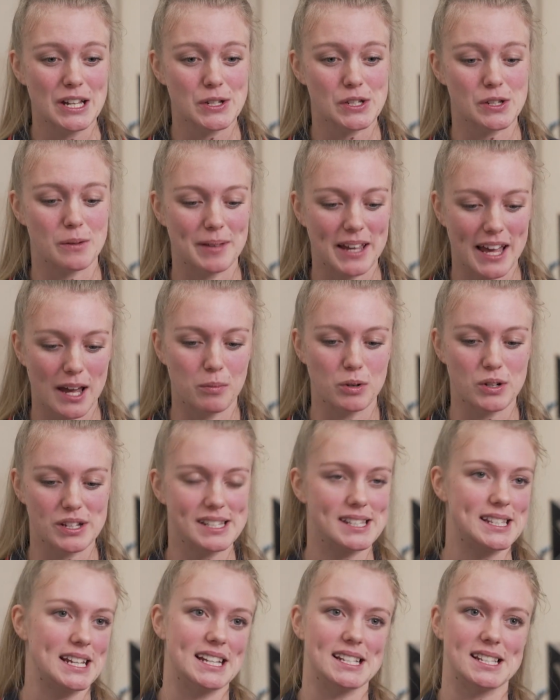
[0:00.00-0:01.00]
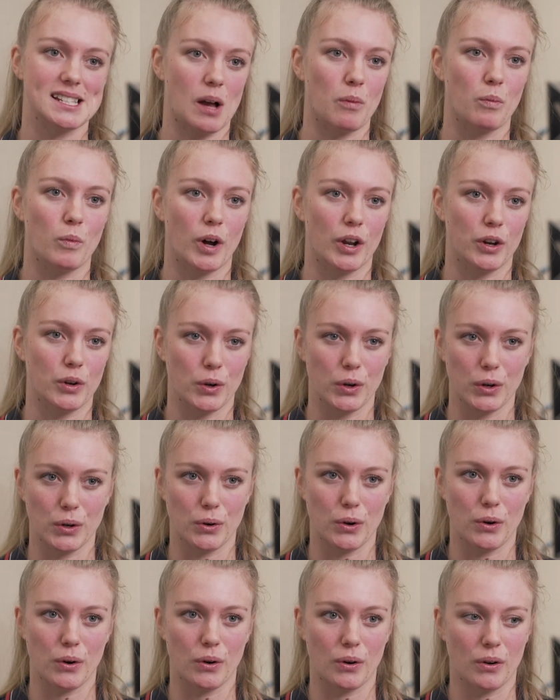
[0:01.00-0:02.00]
To be able to see someone
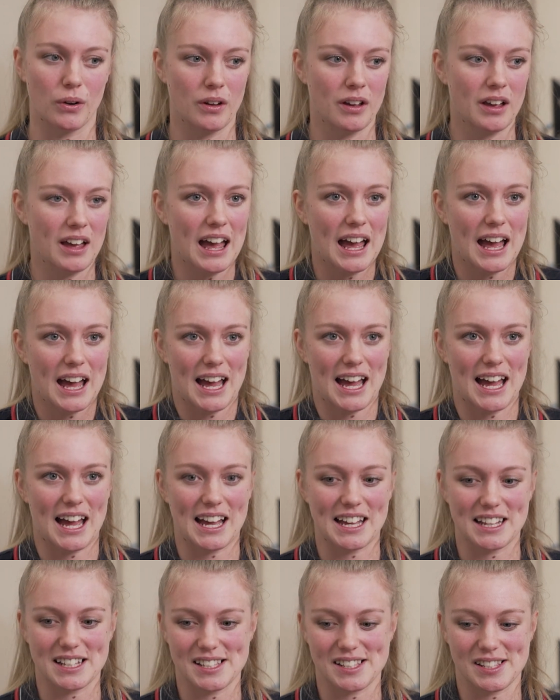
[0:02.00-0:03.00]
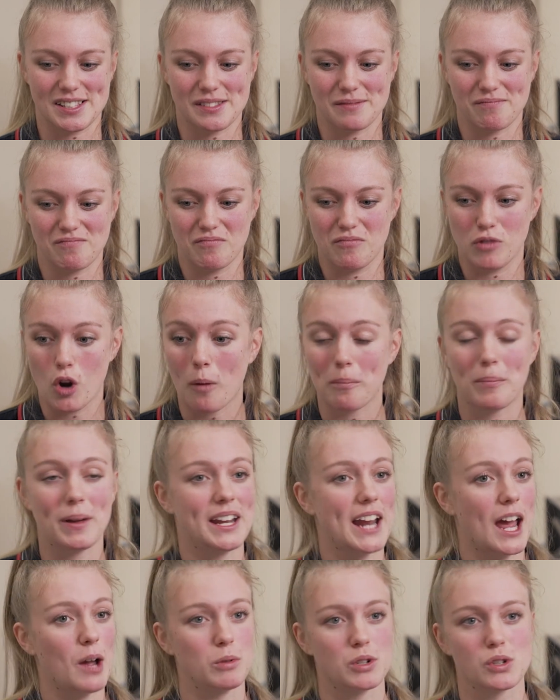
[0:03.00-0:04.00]
who has not
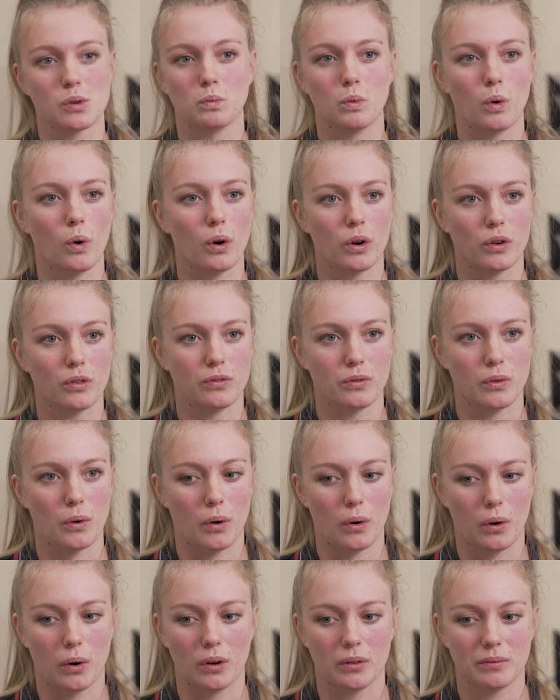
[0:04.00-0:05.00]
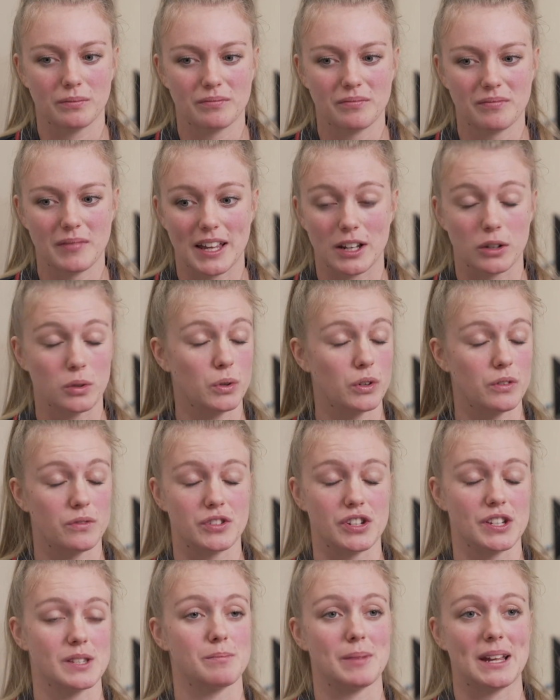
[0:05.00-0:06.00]
been able to walk for, it could have
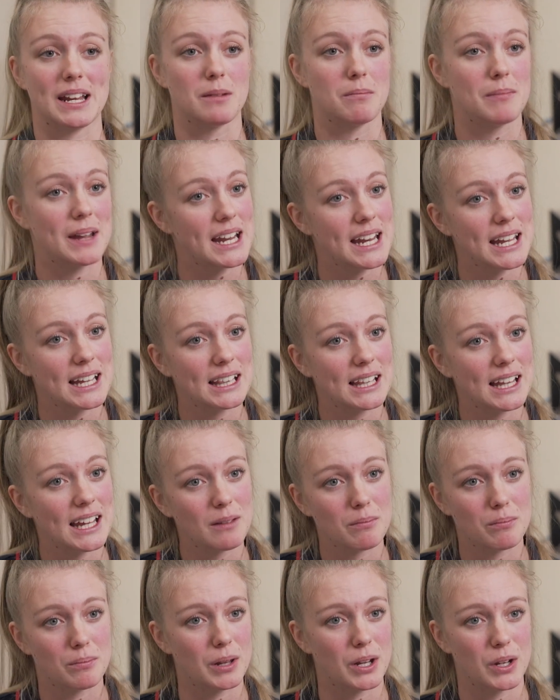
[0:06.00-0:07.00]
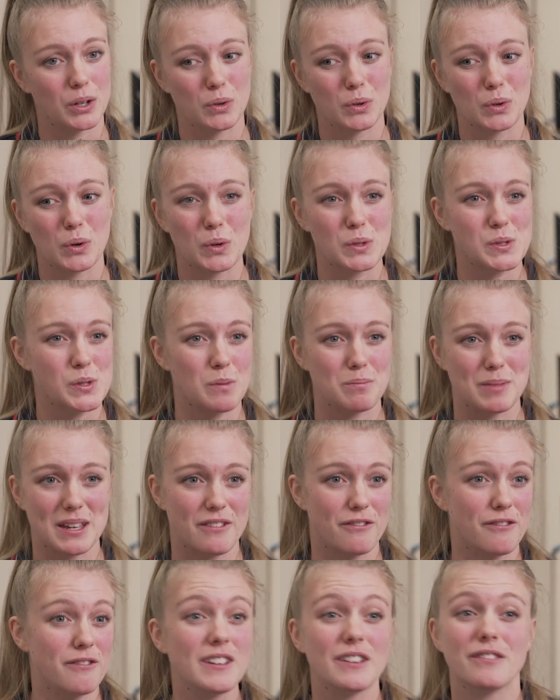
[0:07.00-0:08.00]
just been immediately, but it could also be
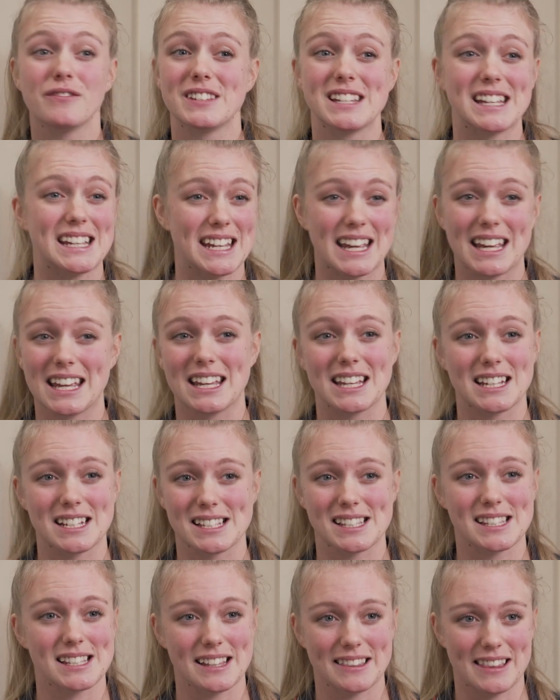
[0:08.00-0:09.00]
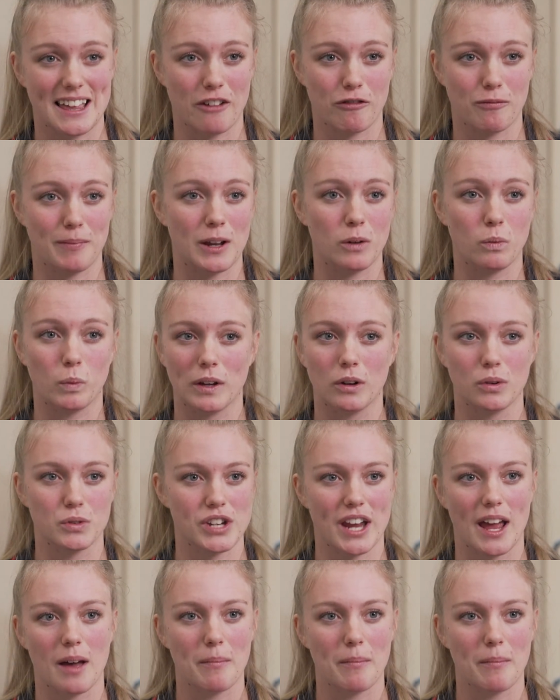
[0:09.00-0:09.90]
50 years that they've been wheelchair